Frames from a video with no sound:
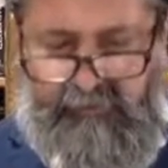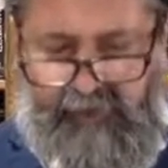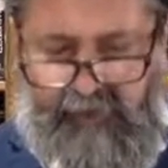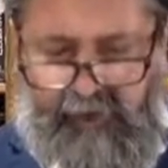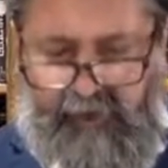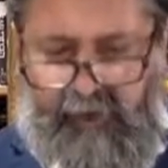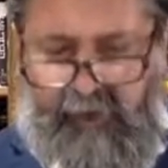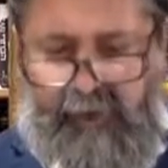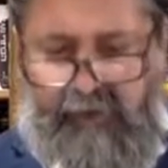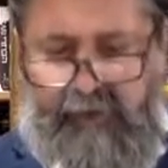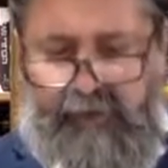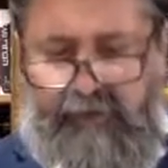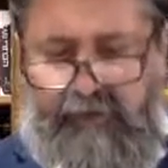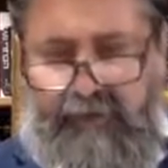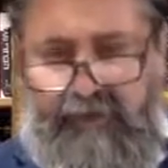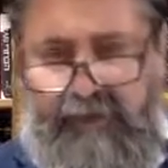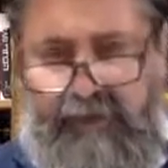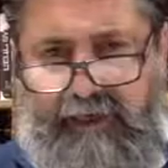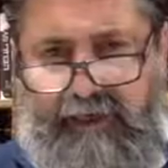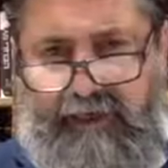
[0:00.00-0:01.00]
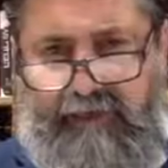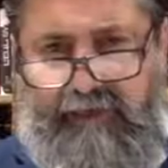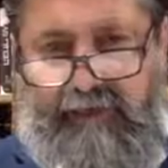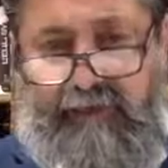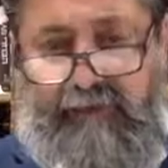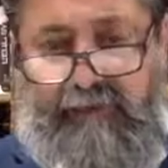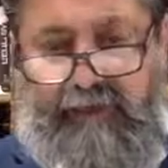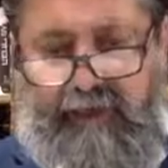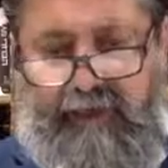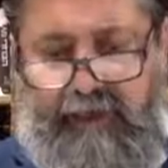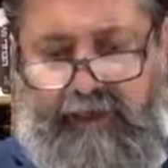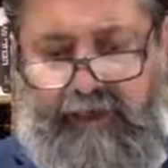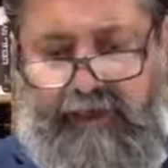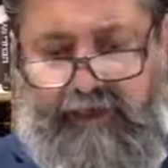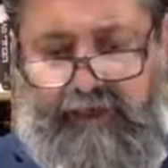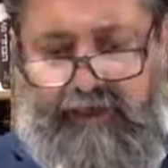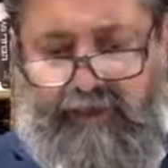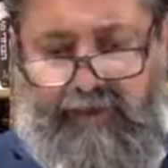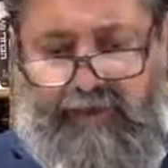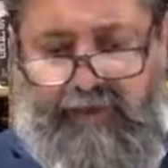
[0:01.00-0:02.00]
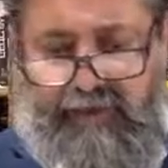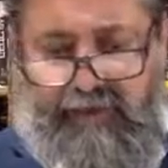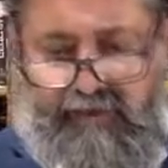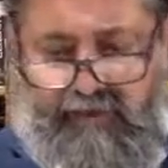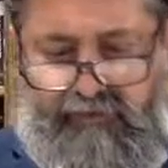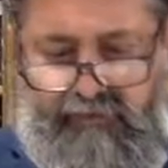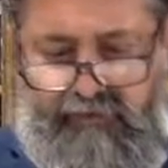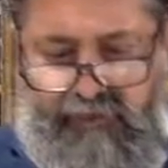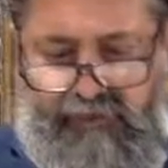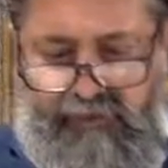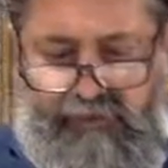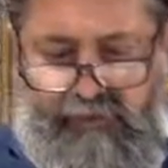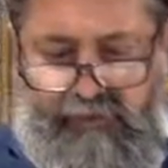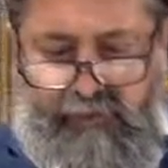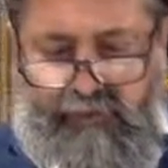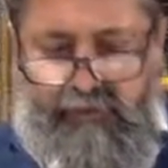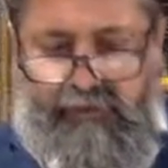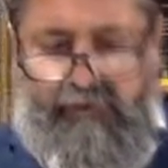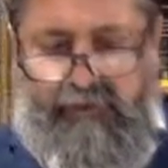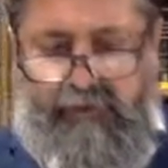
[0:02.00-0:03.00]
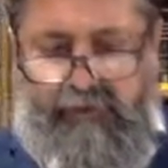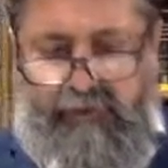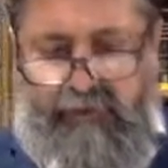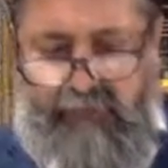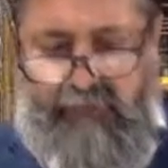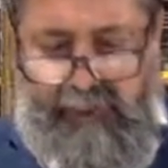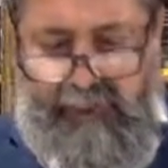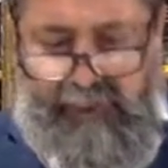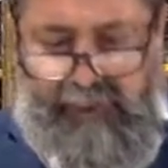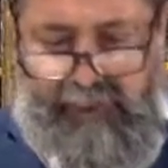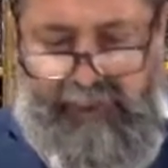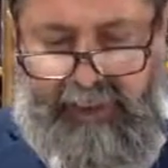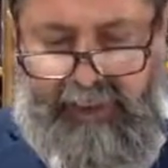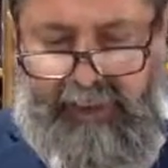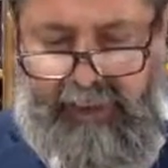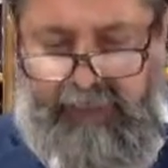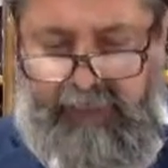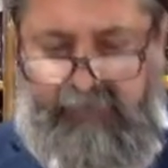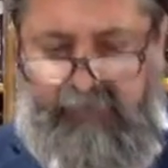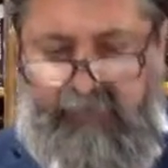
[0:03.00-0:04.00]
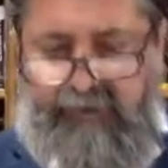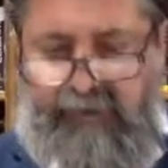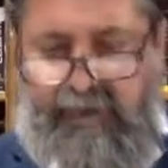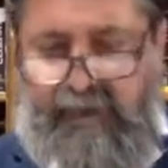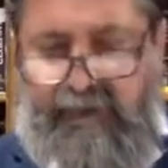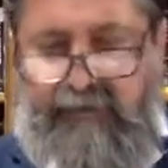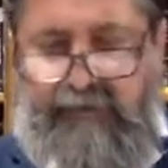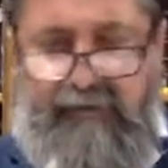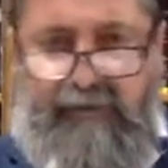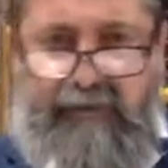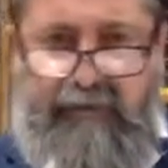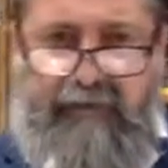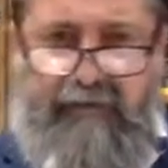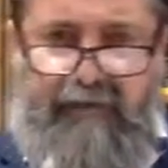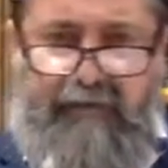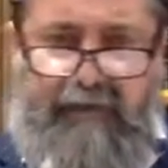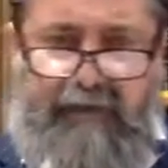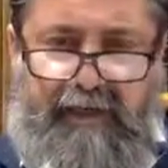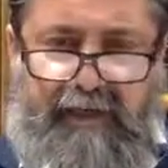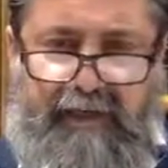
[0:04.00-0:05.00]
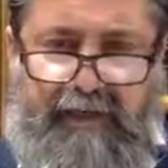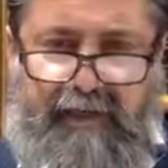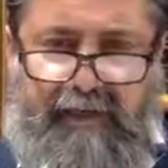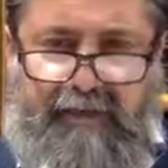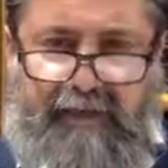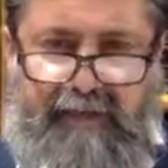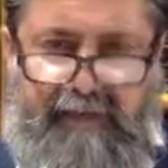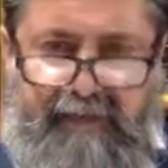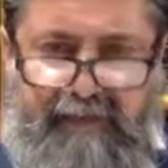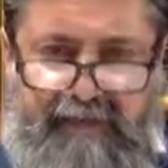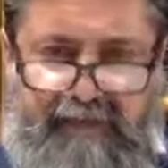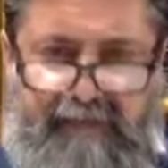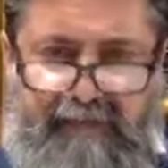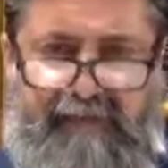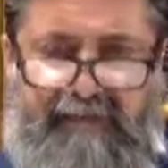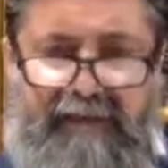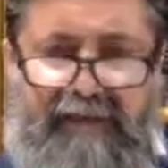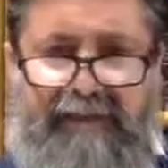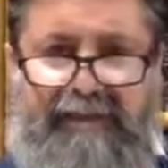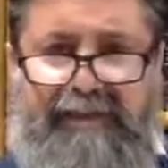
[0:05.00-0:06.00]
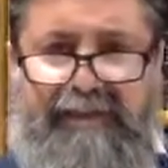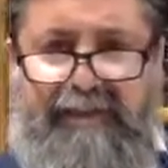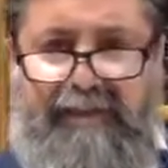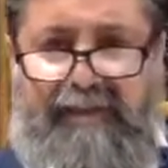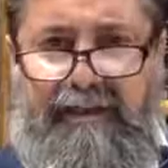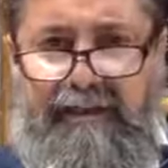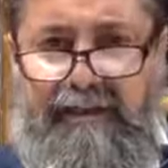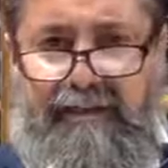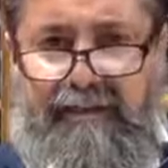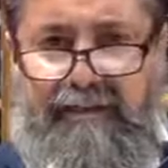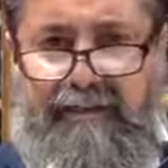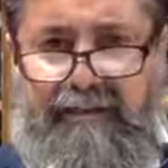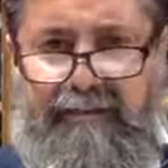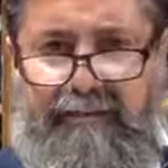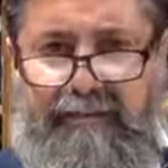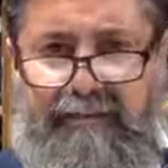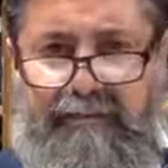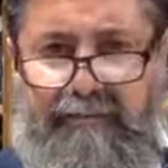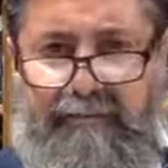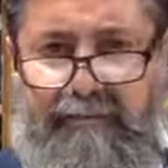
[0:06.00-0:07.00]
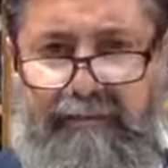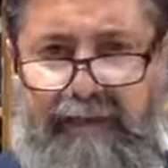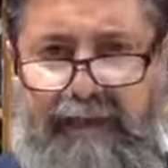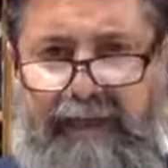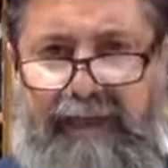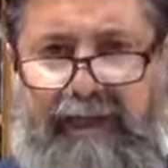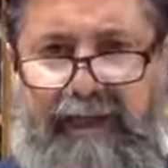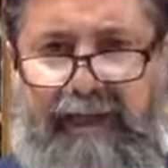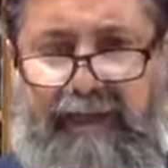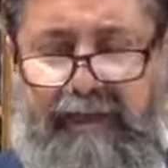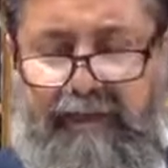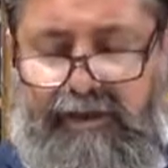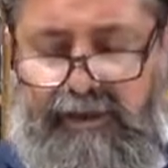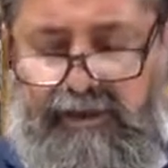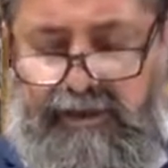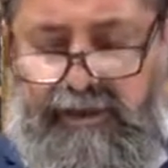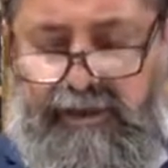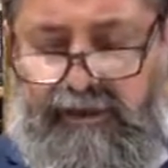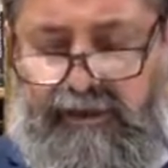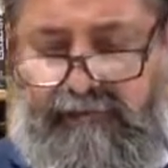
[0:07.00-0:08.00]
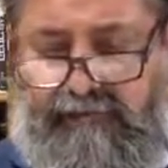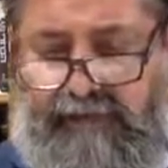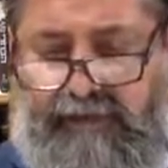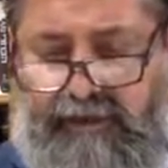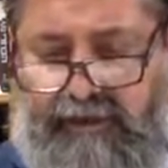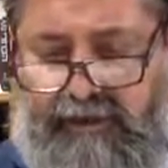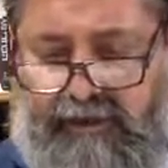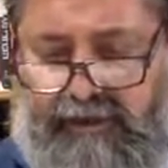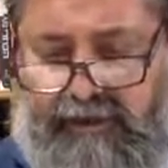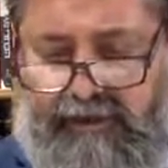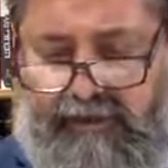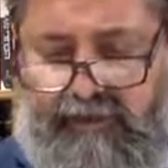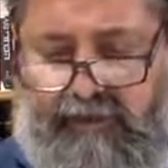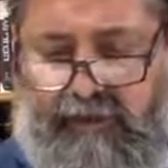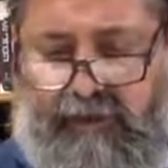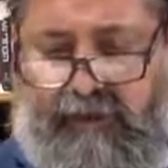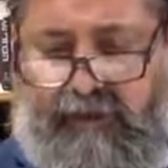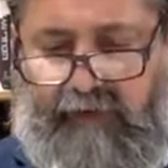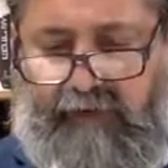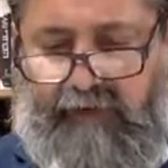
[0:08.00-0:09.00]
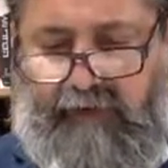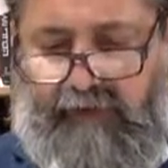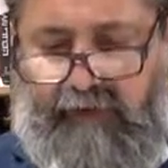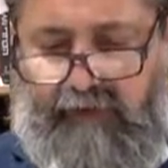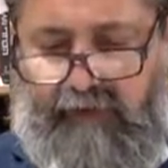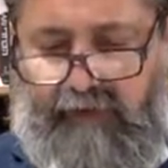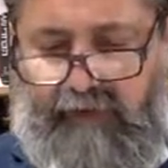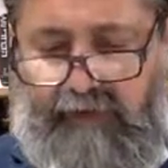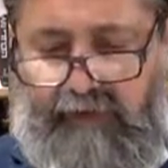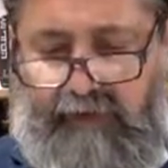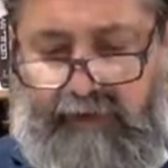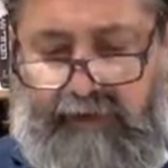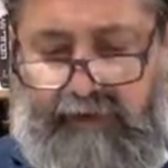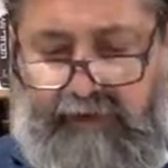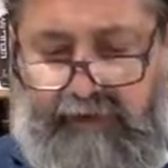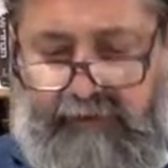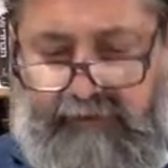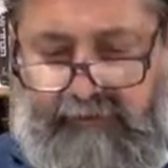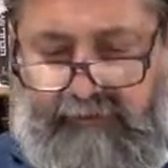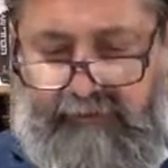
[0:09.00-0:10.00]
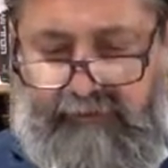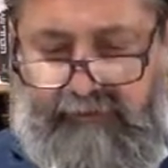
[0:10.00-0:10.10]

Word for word: All I do here is I'm talking to Hashem, Vaishpoch I'm just basically begging Hashem to help me with this.